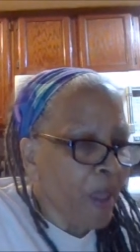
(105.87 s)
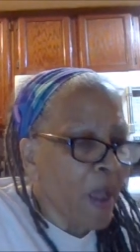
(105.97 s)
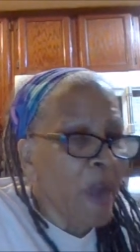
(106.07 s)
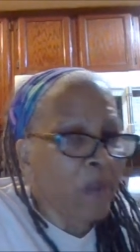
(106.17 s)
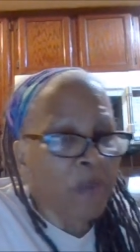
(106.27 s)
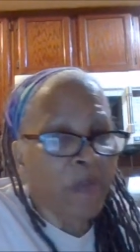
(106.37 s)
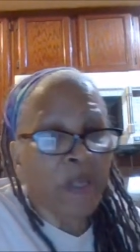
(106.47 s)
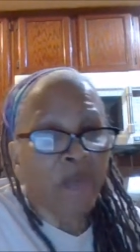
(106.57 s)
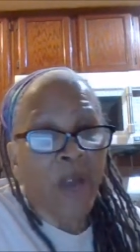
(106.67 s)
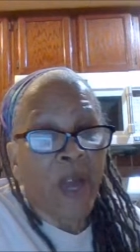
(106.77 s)
I would be
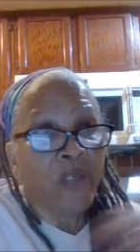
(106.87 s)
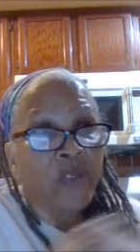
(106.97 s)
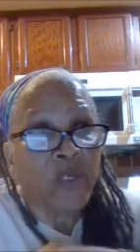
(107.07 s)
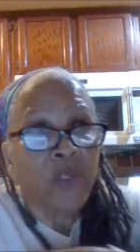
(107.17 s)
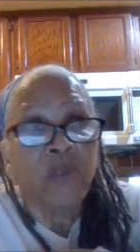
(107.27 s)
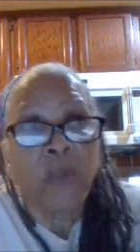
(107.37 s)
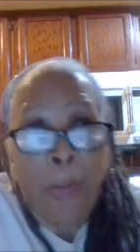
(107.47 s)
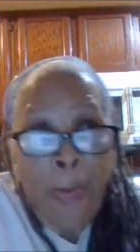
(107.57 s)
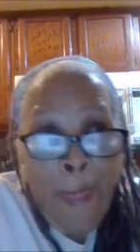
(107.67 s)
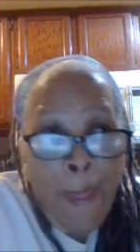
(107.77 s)
advised to
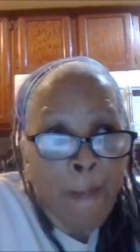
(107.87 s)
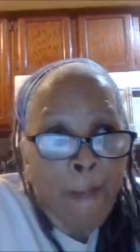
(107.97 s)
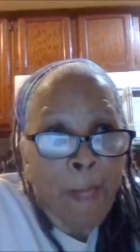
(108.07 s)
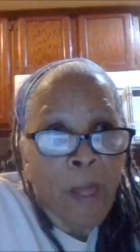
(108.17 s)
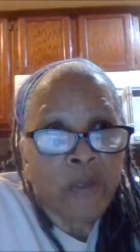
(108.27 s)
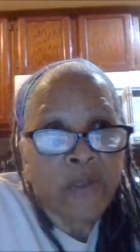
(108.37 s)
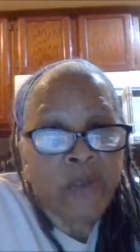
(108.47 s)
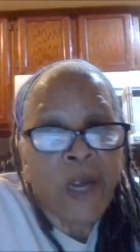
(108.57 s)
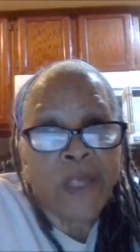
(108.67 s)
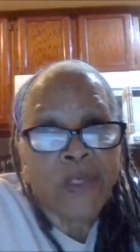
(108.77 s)
try